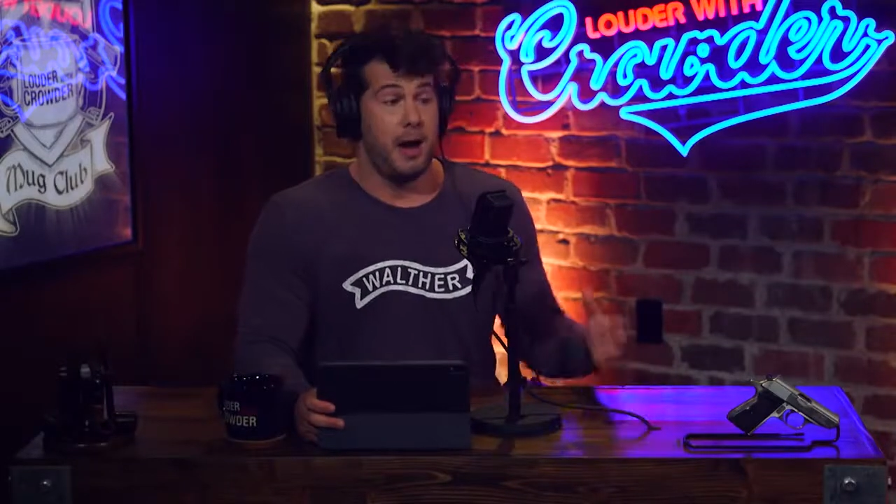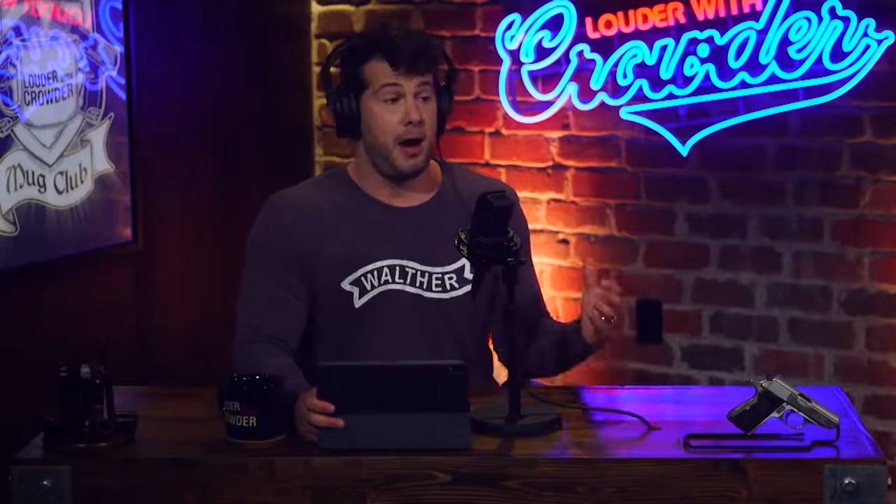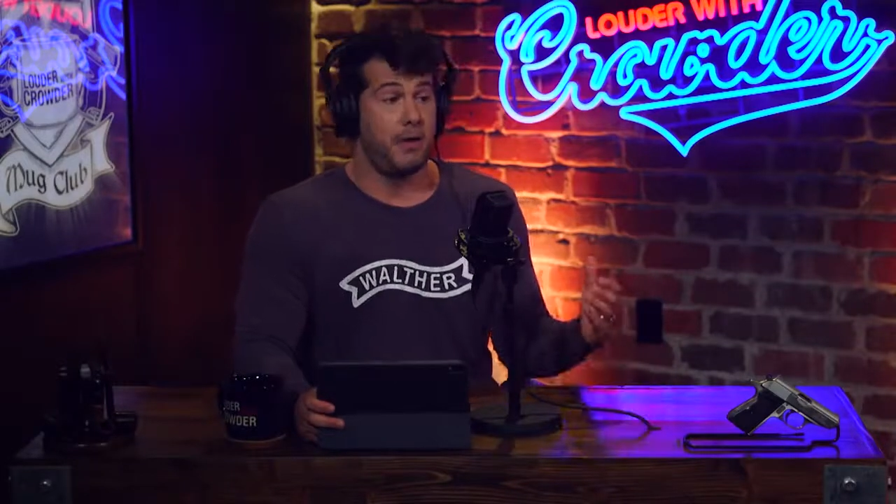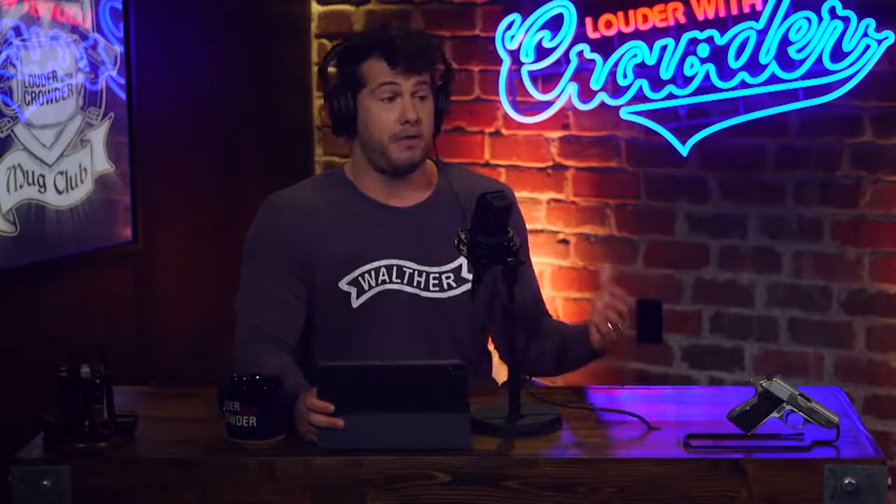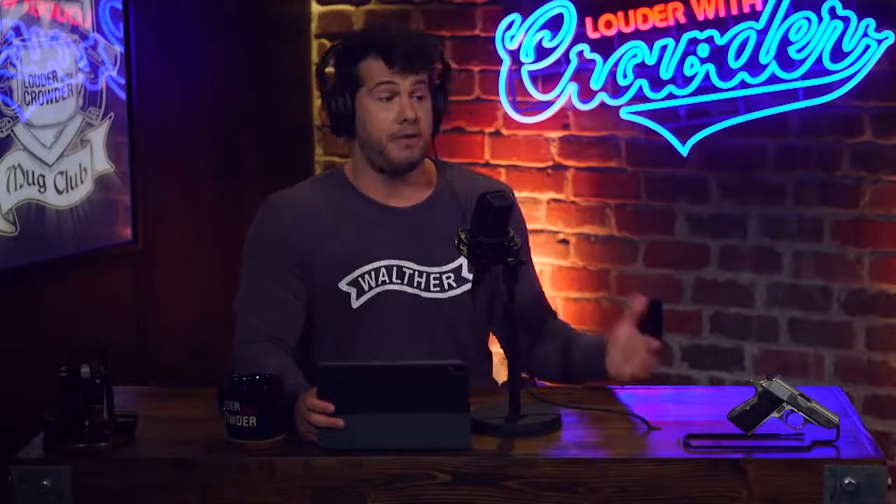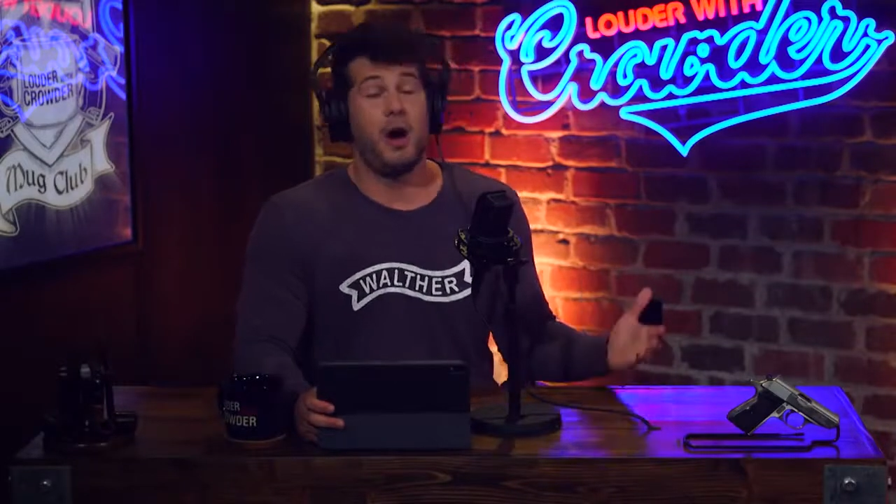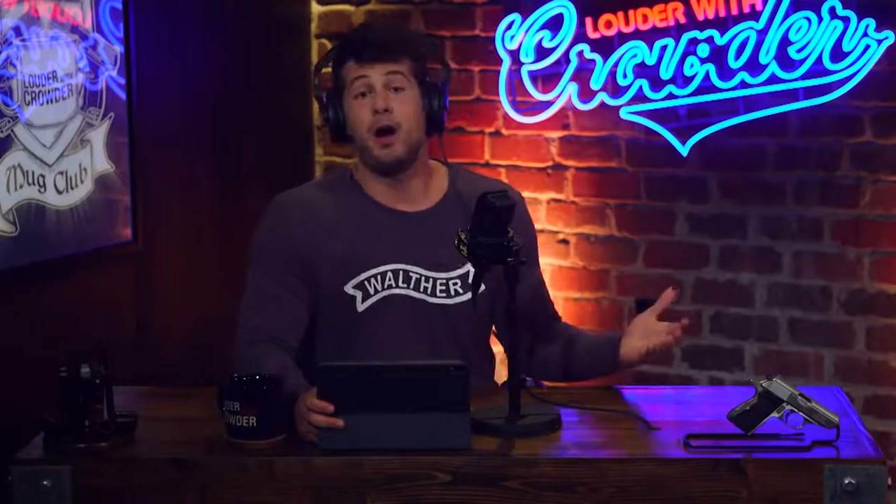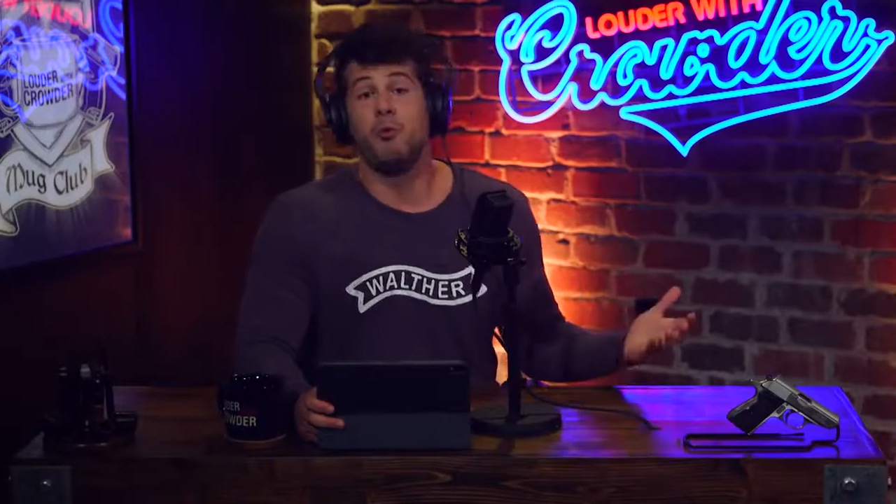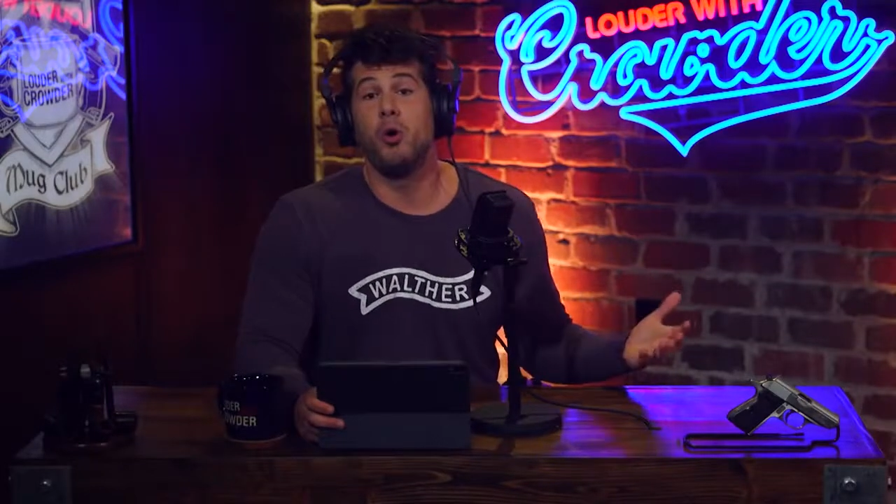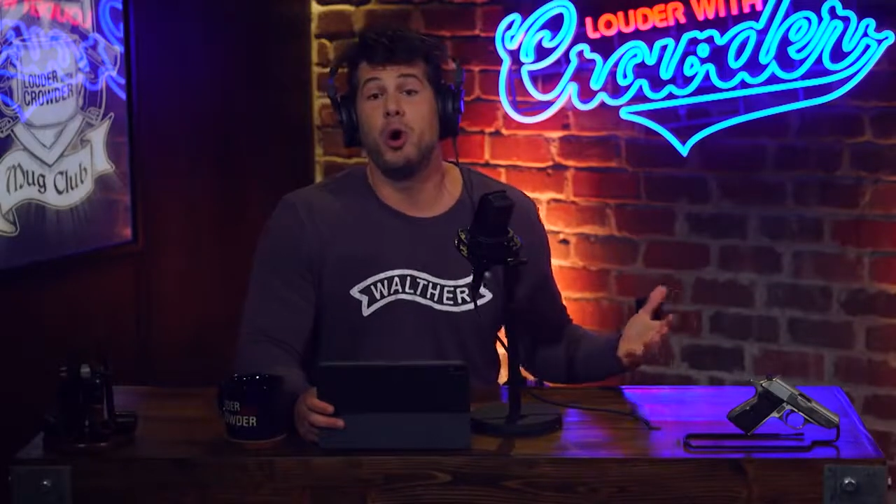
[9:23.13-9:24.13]
are
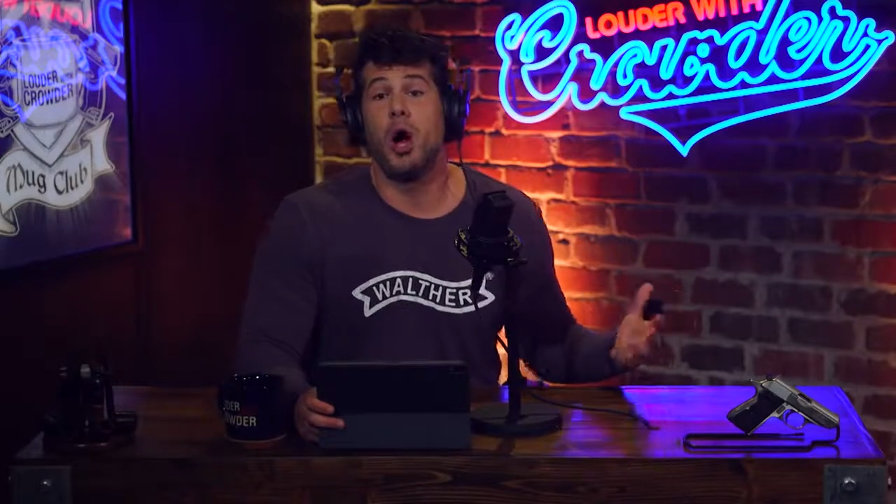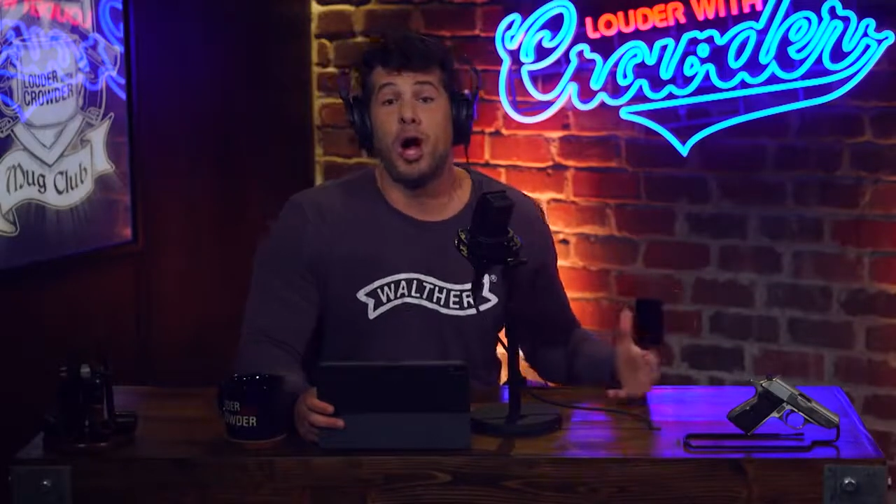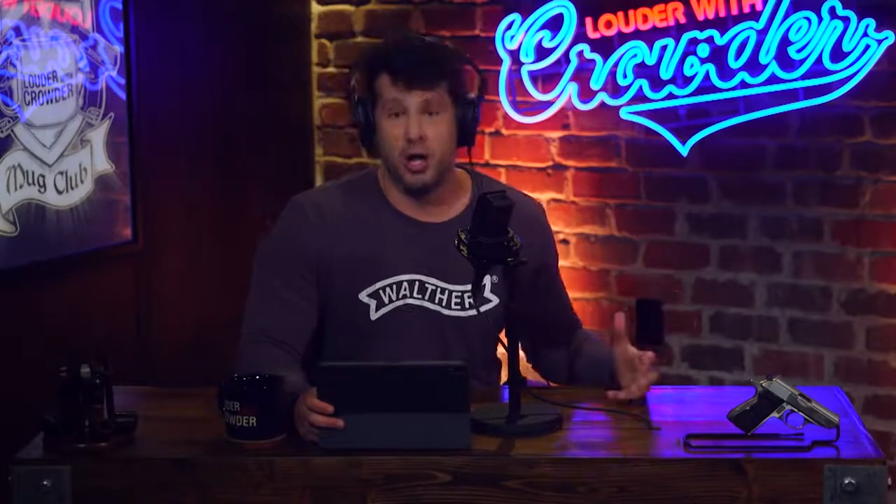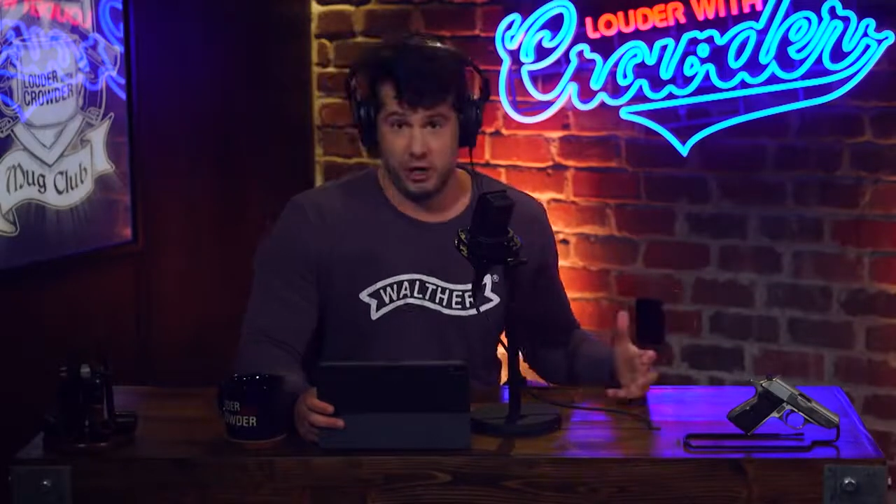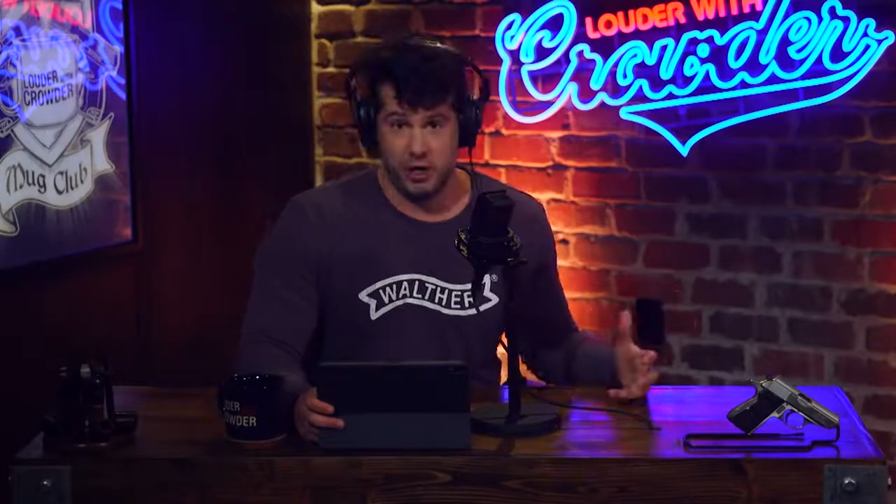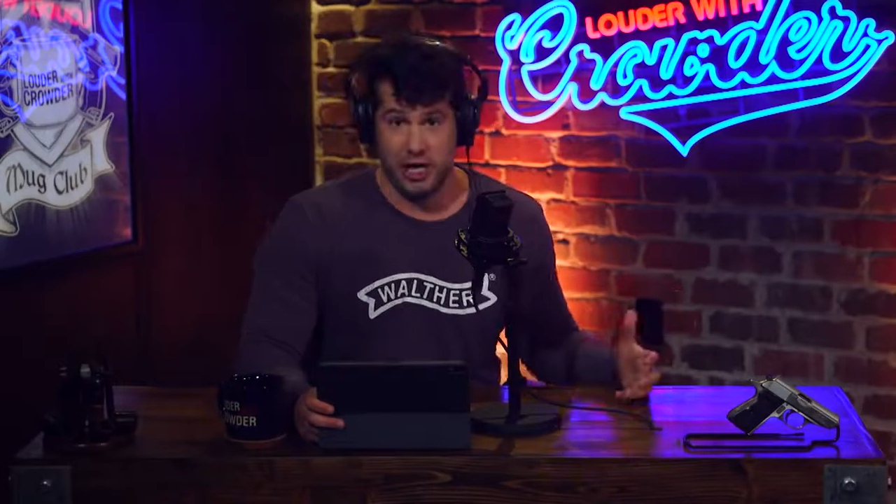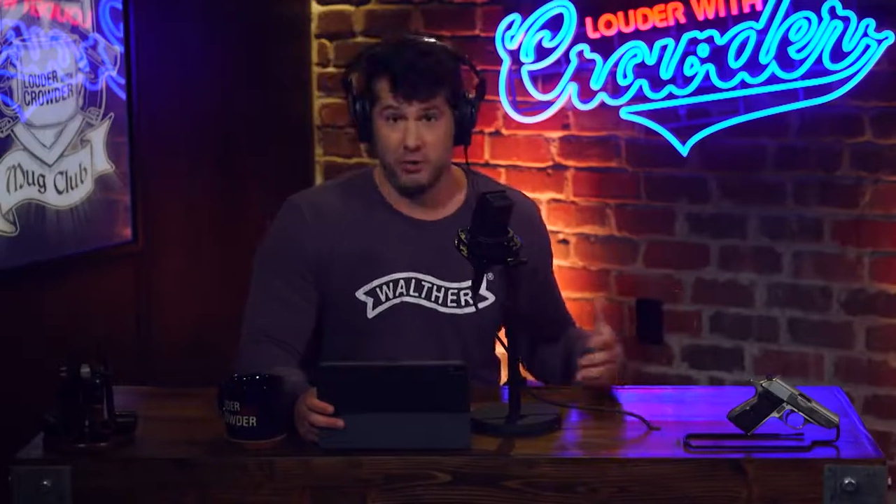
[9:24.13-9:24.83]
far more harsh